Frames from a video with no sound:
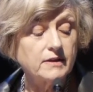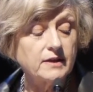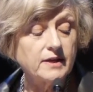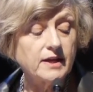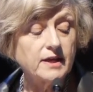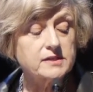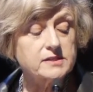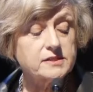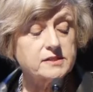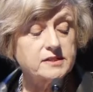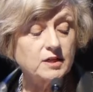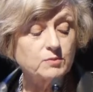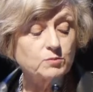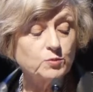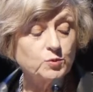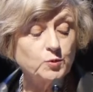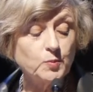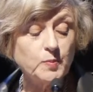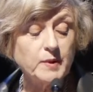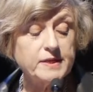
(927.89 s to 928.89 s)
The next
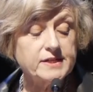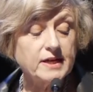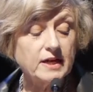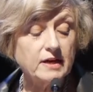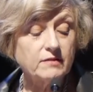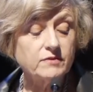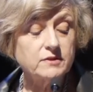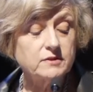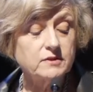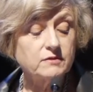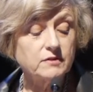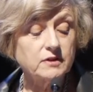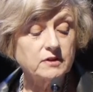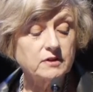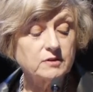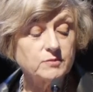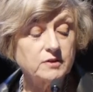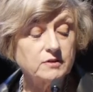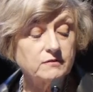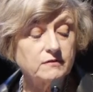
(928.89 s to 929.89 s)
step would be to have the
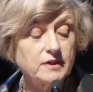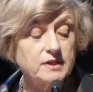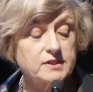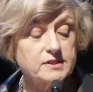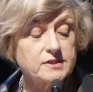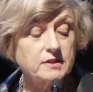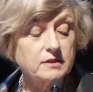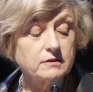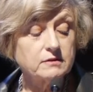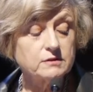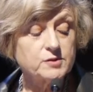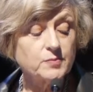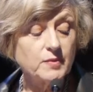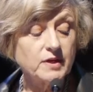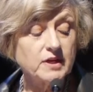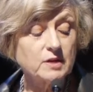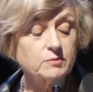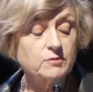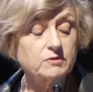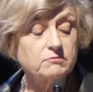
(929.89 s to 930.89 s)
development of these skills
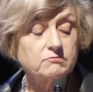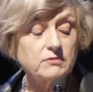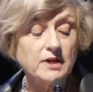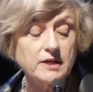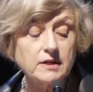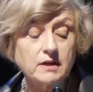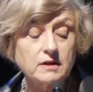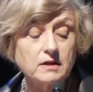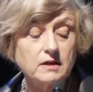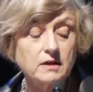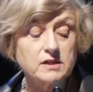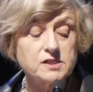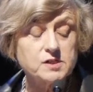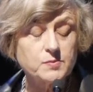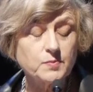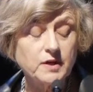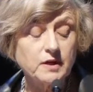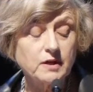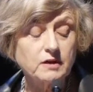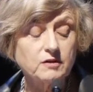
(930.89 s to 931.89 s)
become a
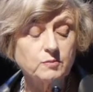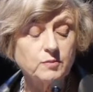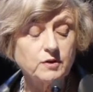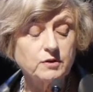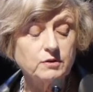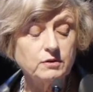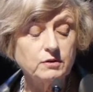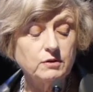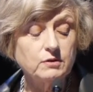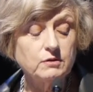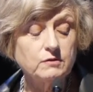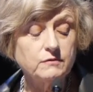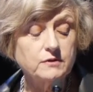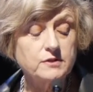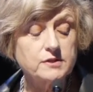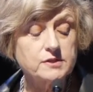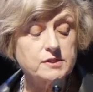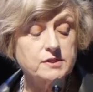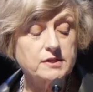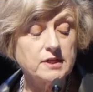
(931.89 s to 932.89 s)
recognised part of both
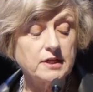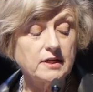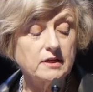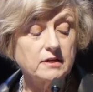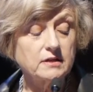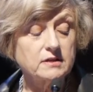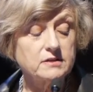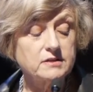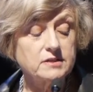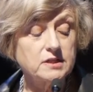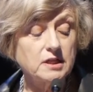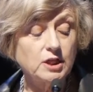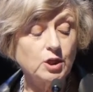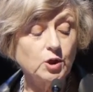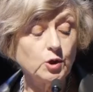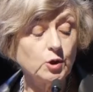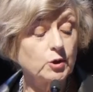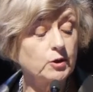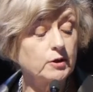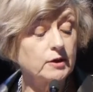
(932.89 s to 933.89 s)
university and
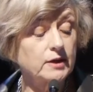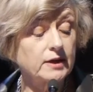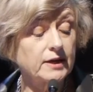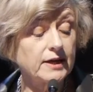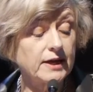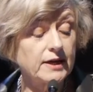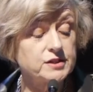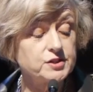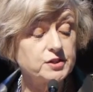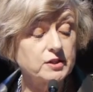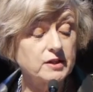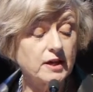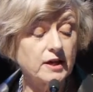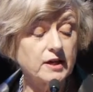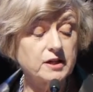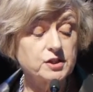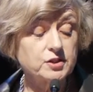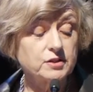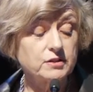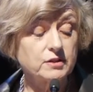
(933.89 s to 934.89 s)
continuing
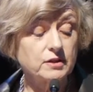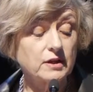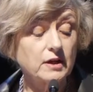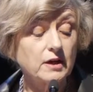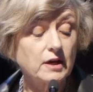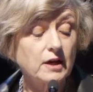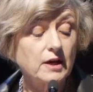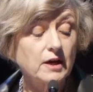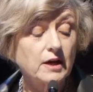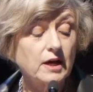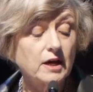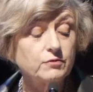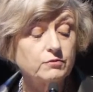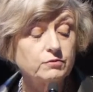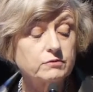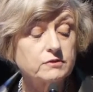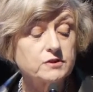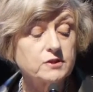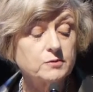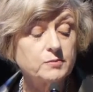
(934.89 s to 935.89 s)
education, and
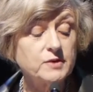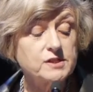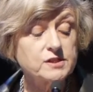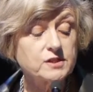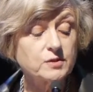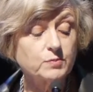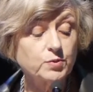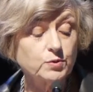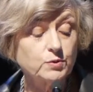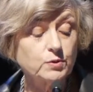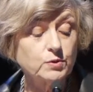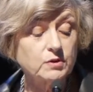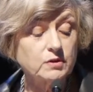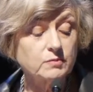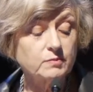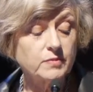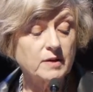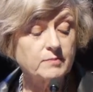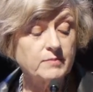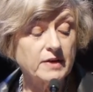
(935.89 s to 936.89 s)
for it to be
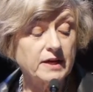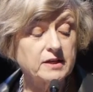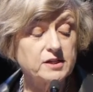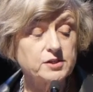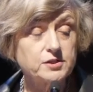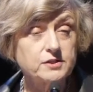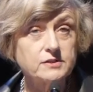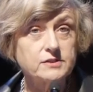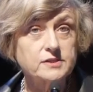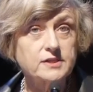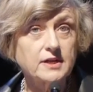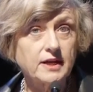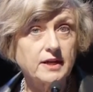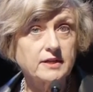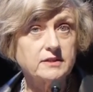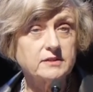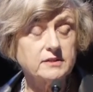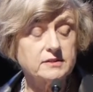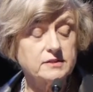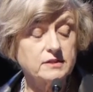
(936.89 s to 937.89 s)
supported by managers
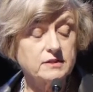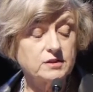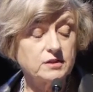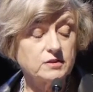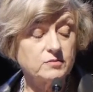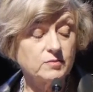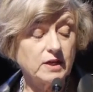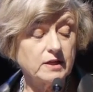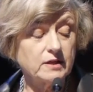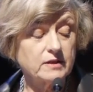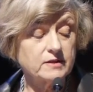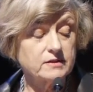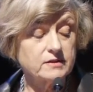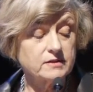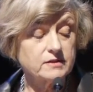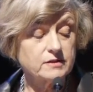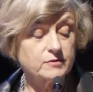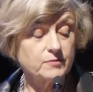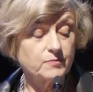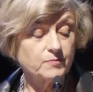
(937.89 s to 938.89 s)
and decision
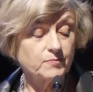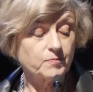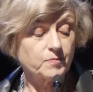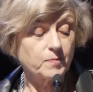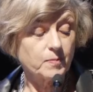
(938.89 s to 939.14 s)
makers.